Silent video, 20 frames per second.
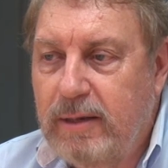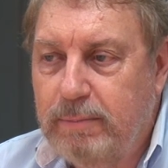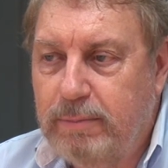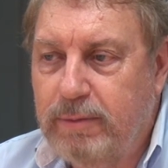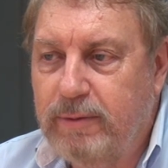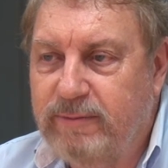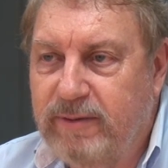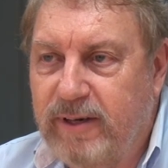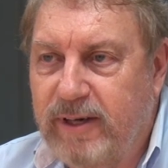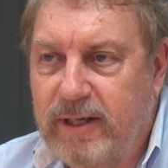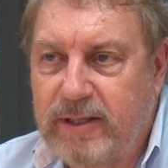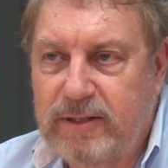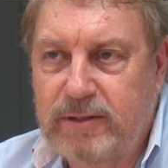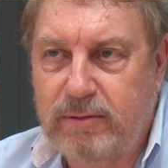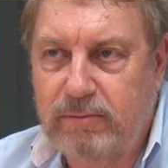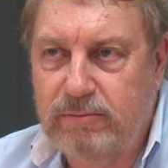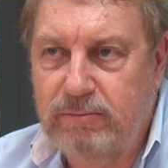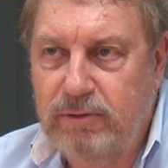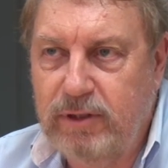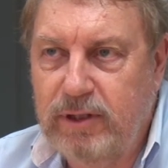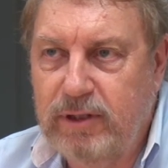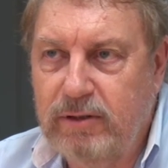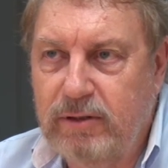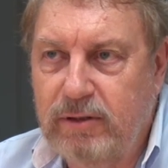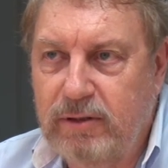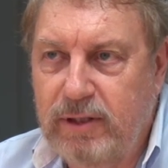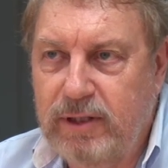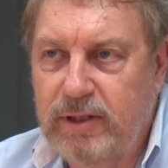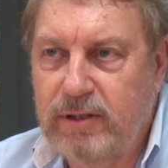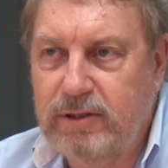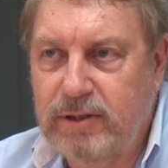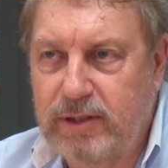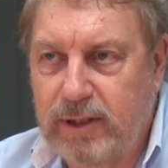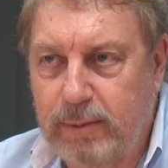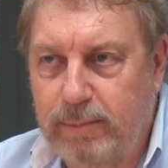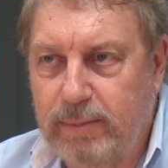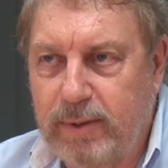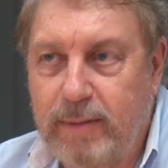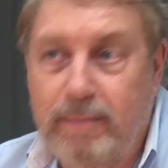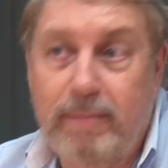provides some real
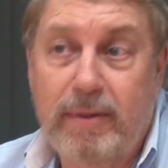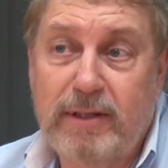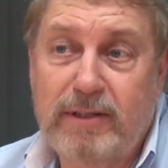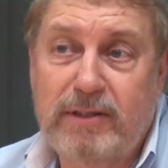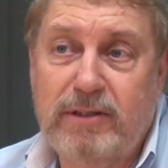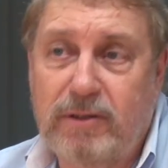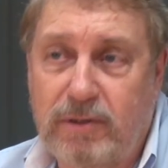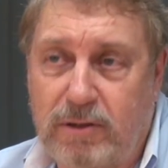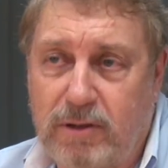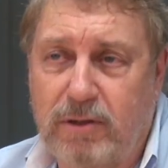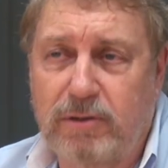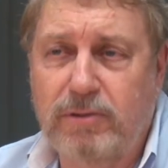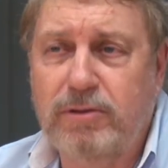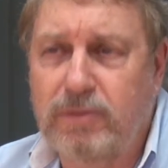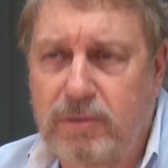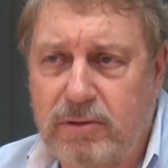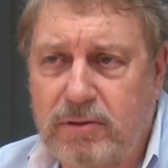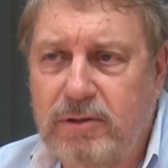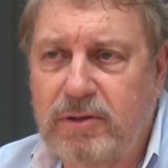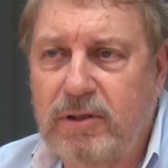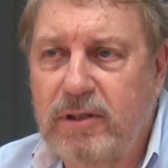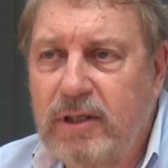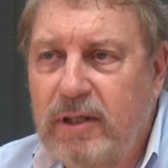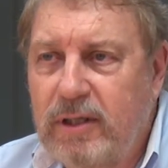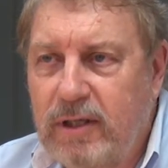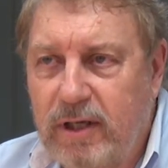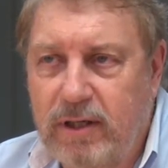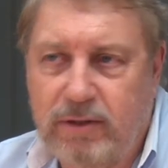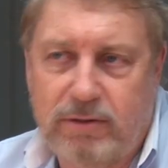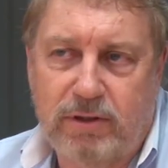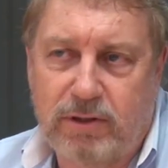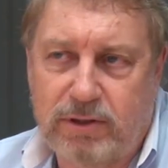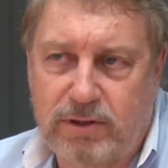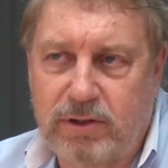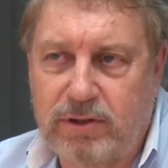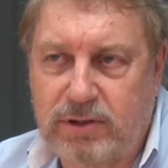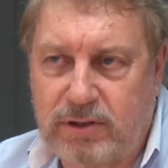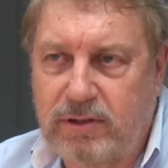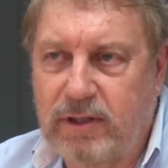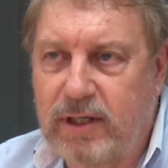leadership amongst the causes across
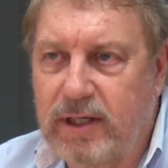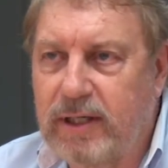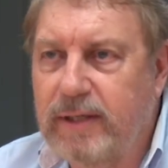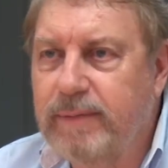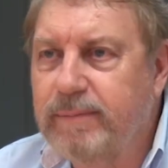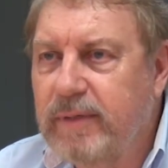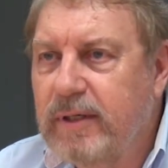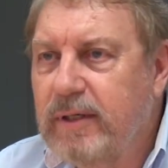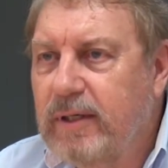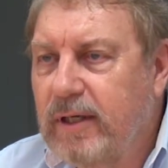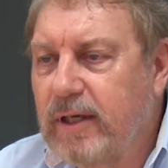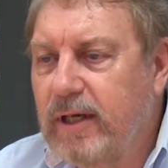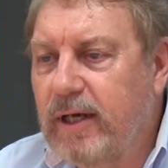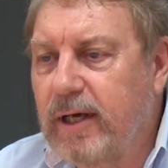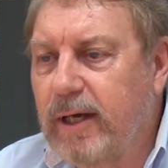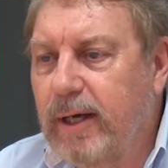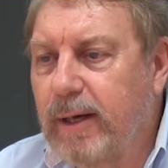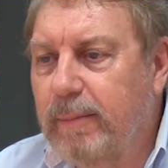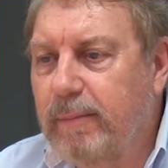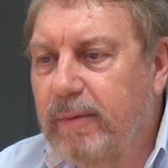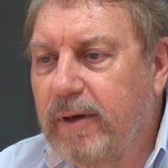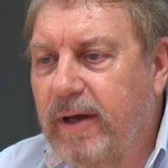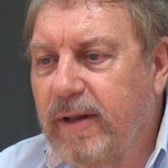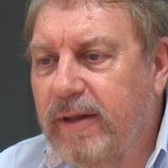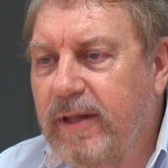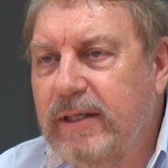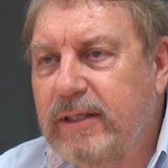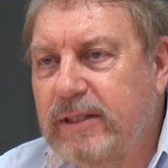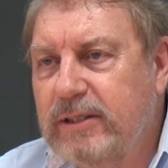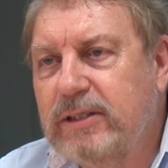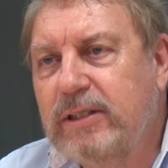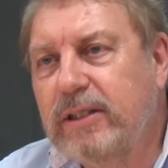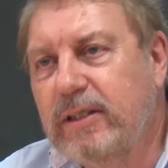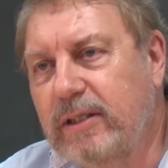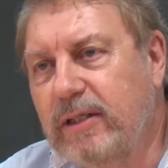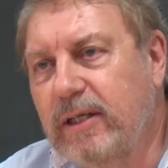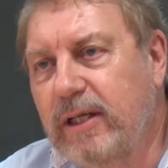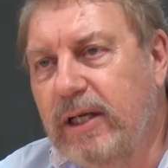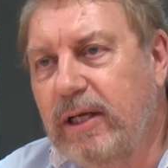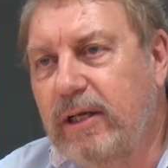Australia. Um, I think it's
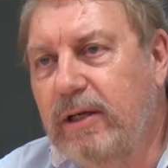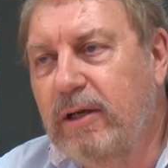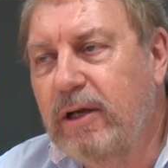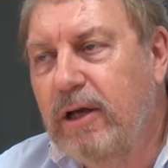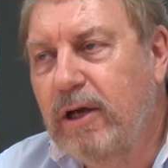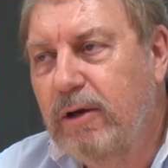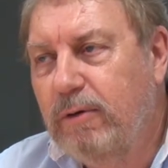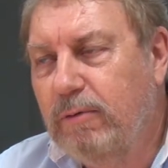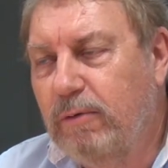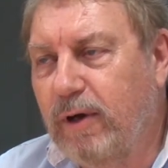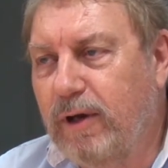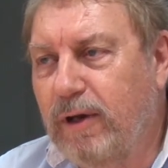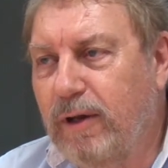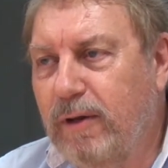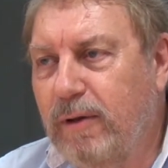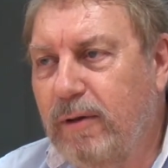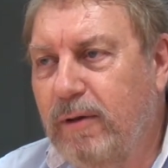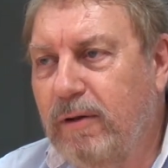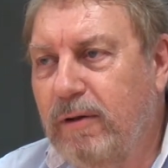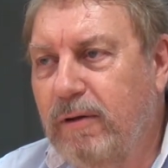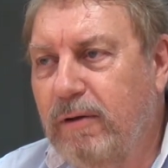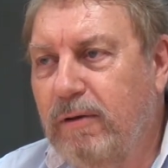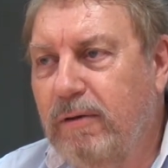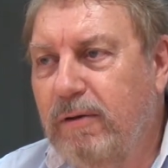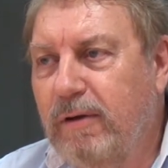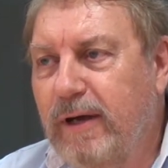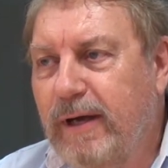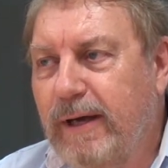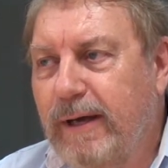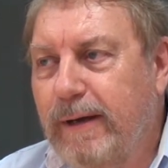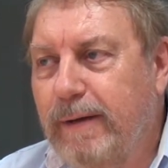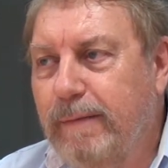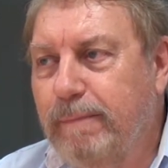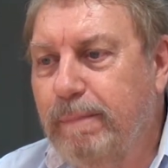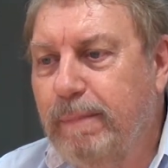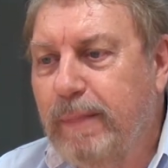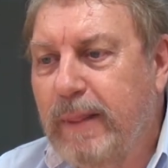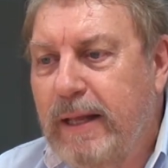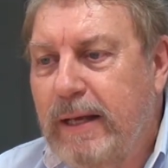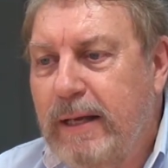certainly one of the
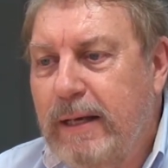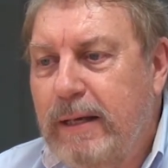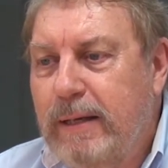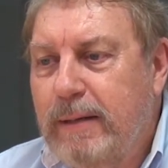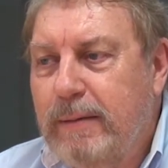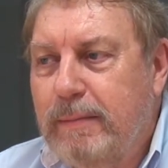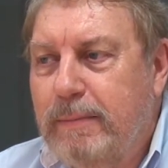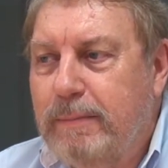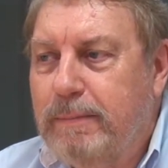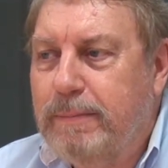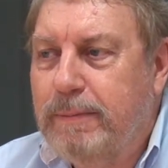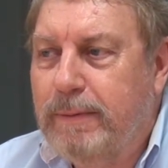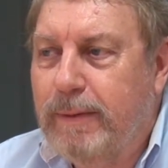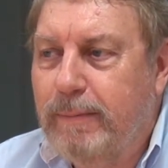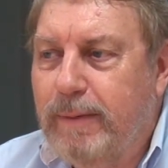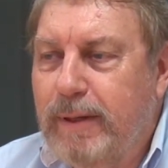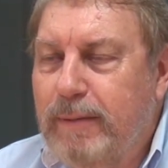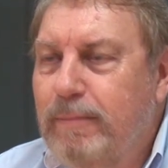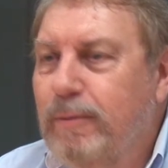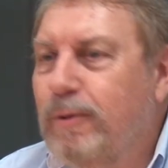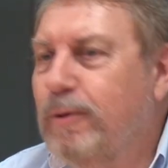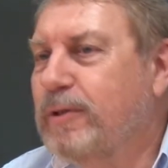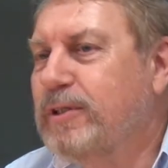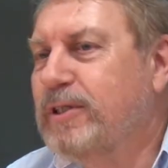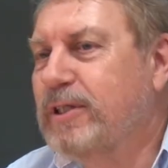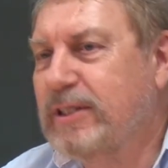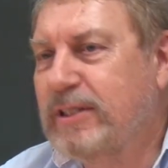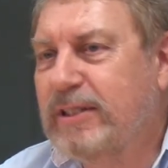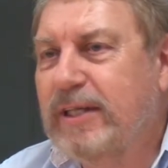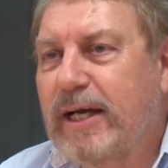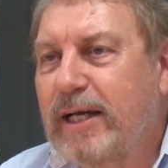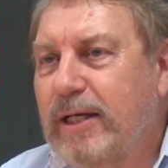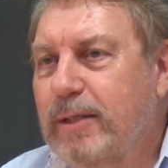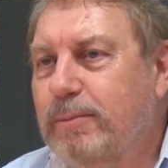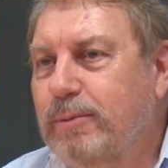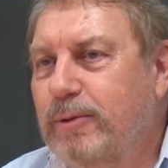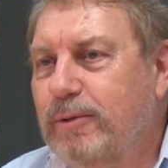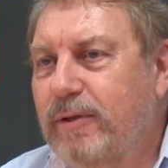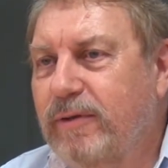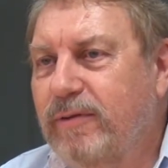um, probably more
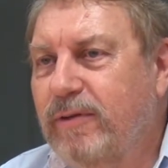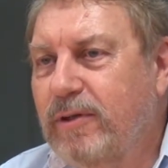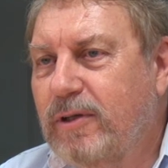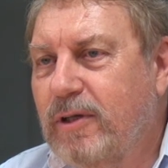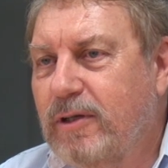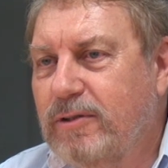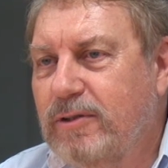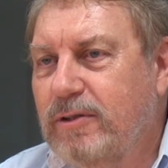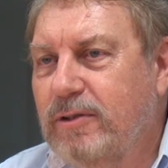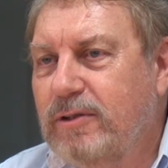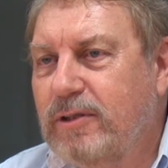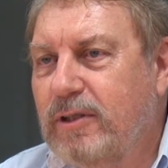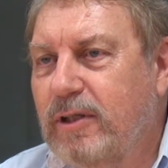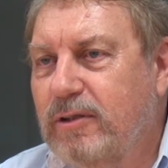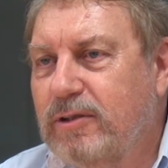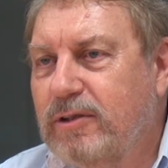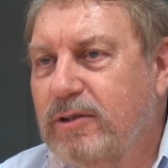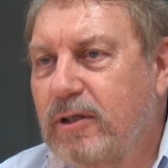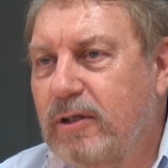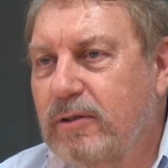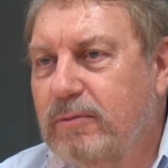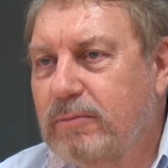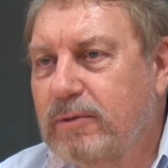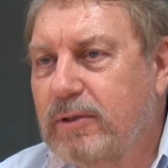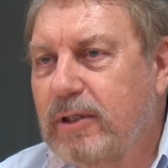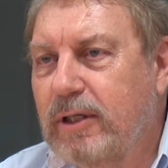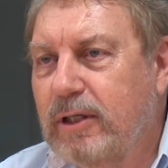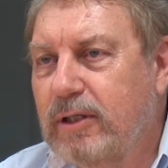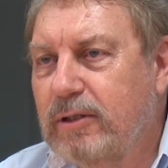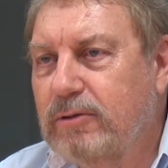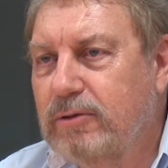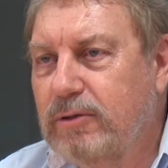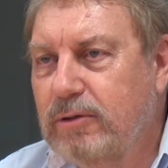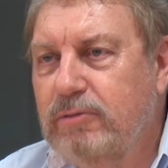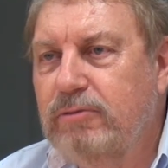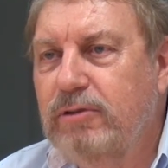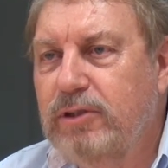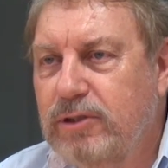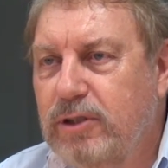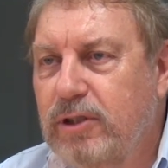sustainable of the causes, so it's got uh,
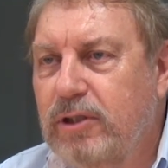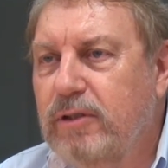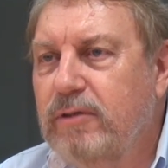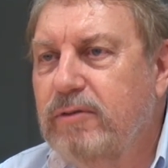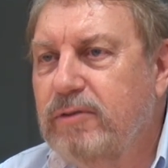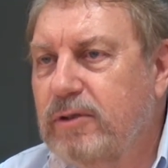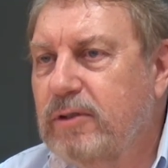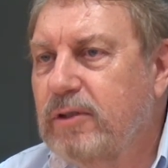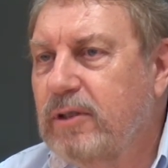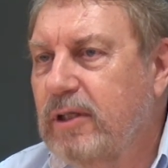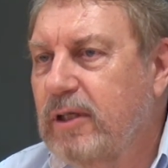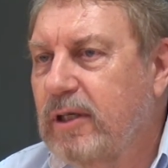good reserves.